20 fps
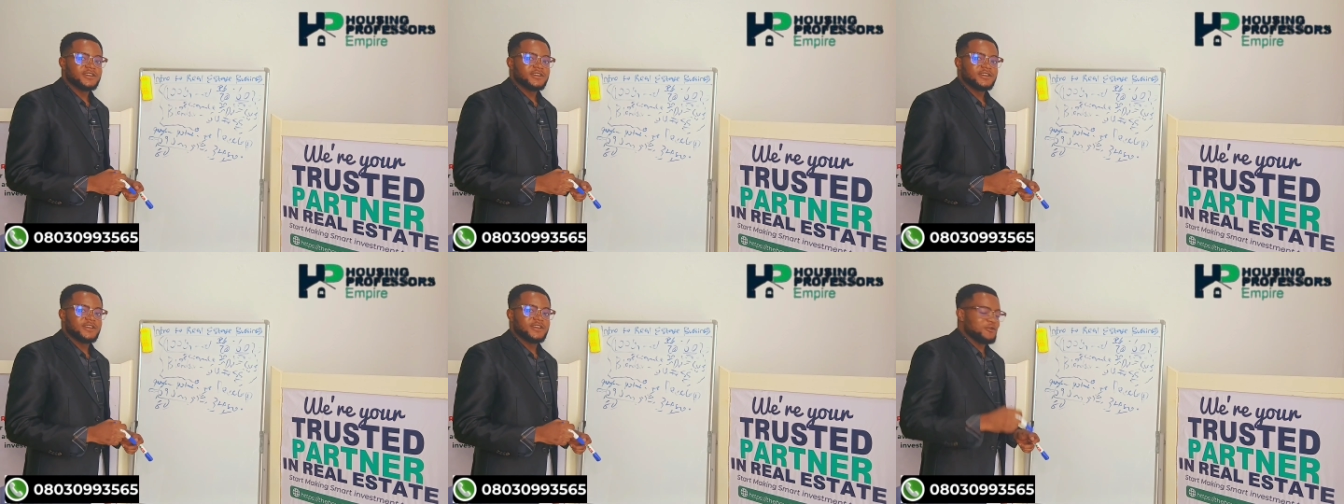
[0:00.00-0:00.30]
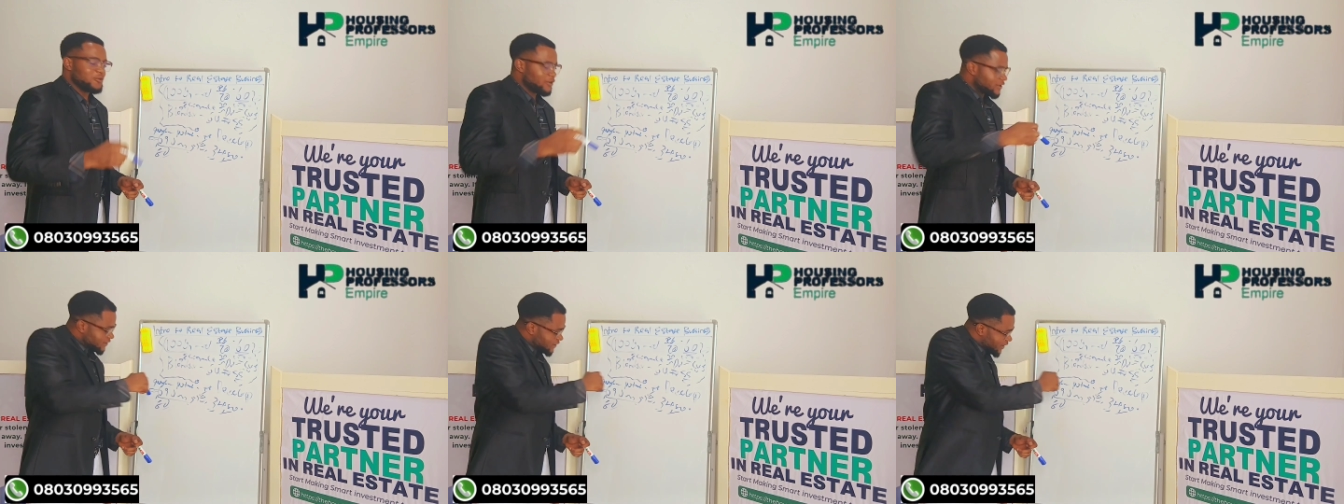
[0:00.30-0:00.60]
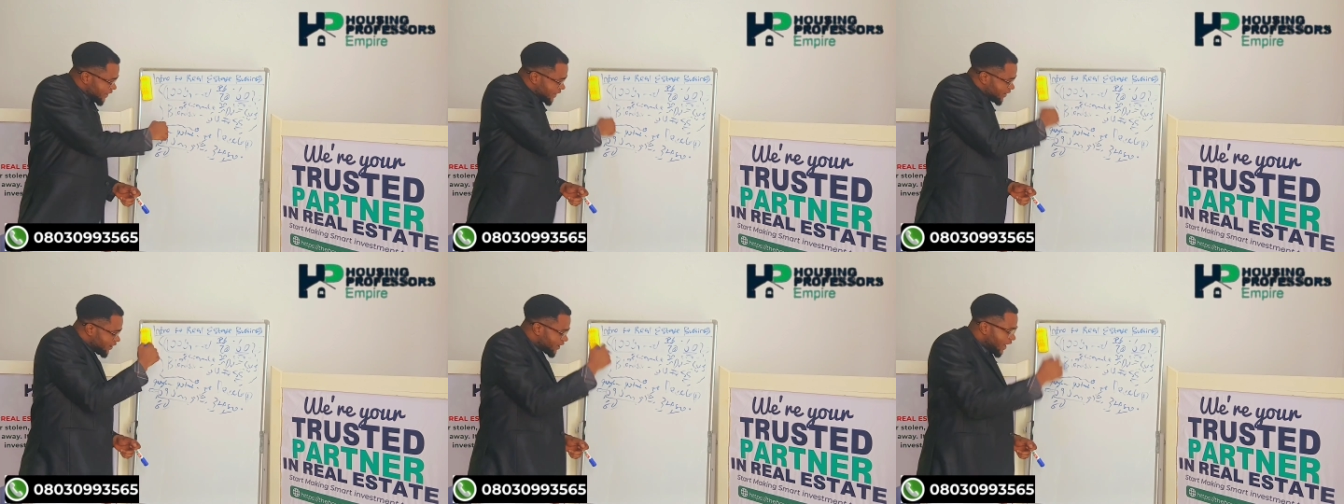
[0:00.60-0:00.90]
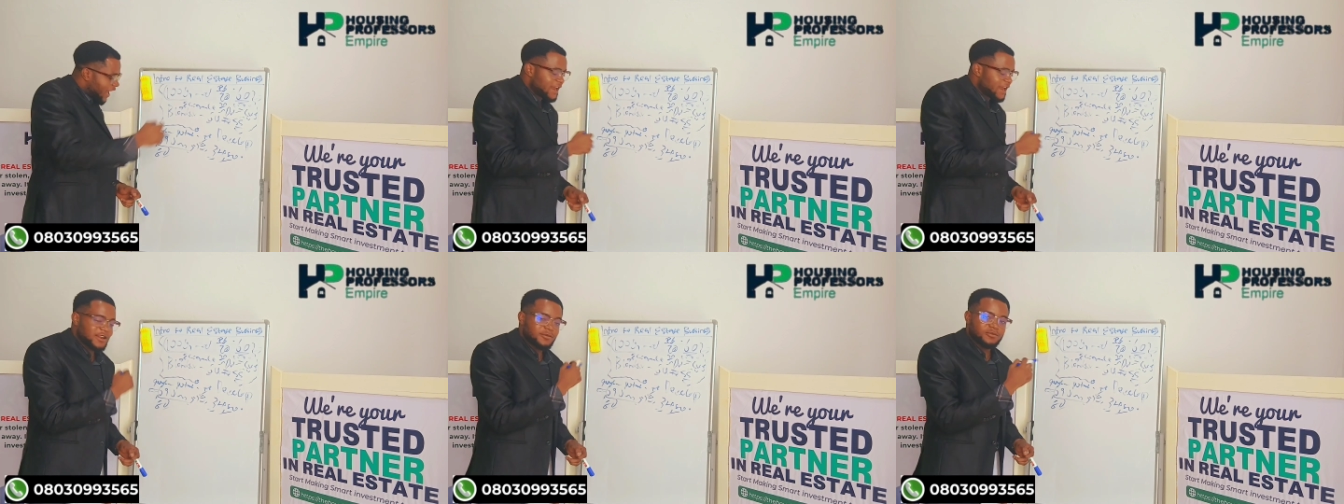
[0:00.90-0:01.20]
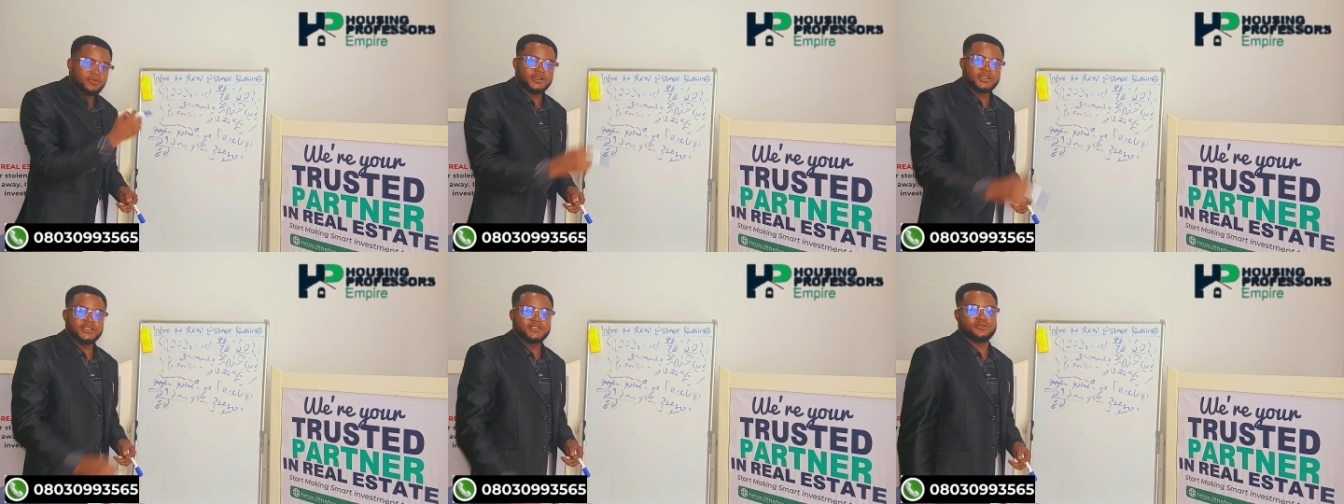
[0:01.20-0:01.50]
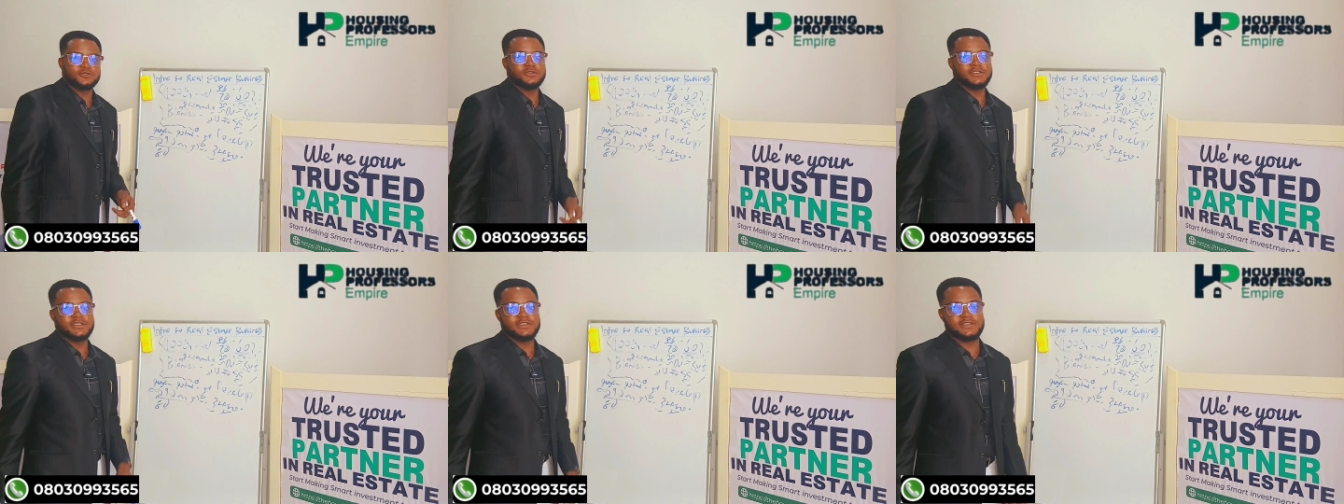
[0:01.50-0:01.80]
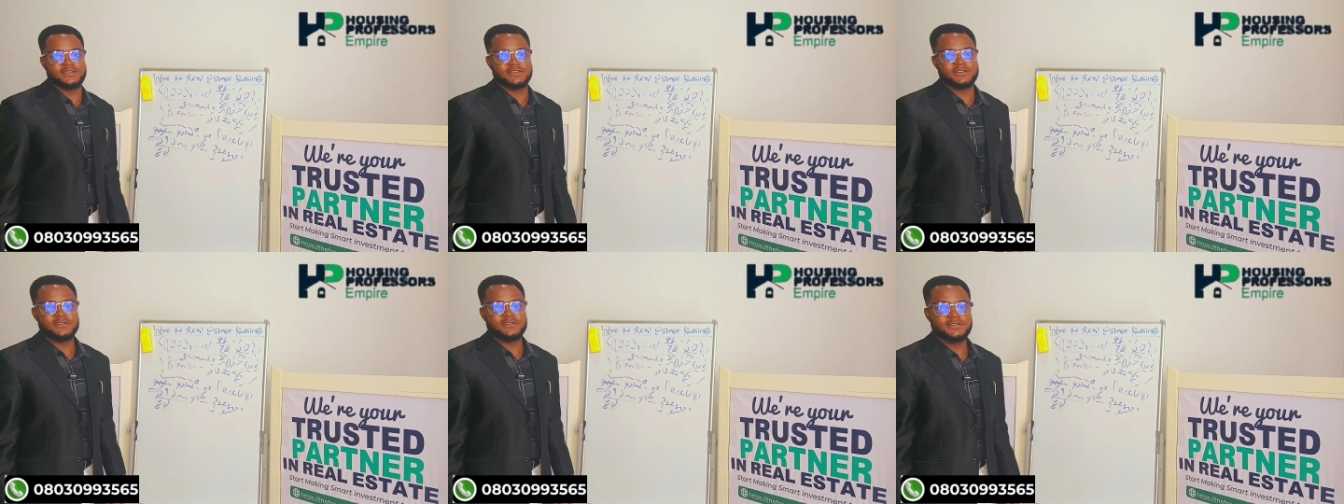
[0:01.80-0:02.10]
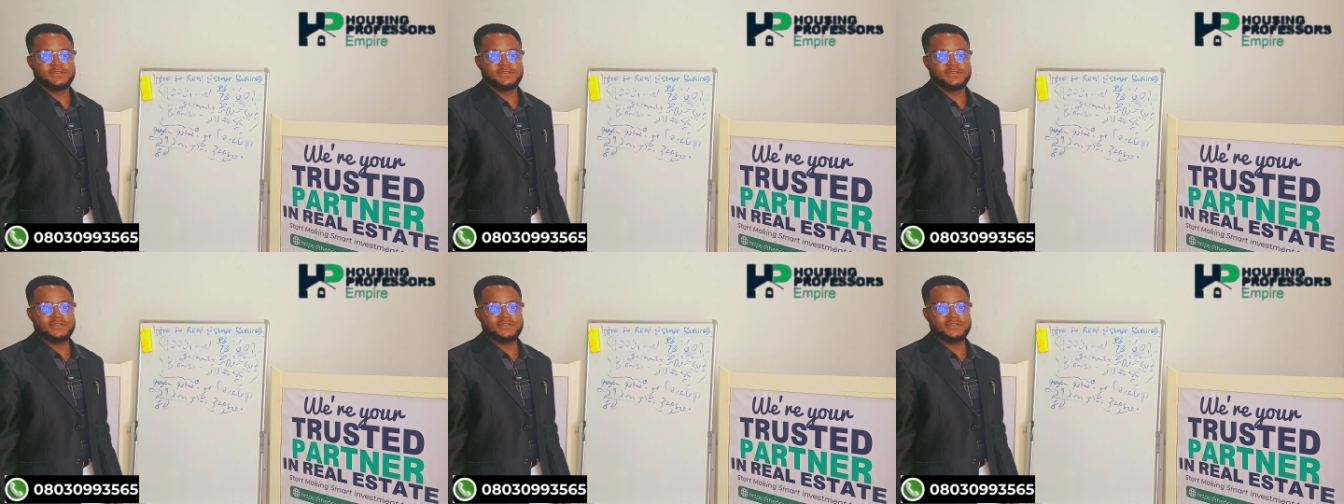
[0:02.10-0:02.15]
he was still adding money to it.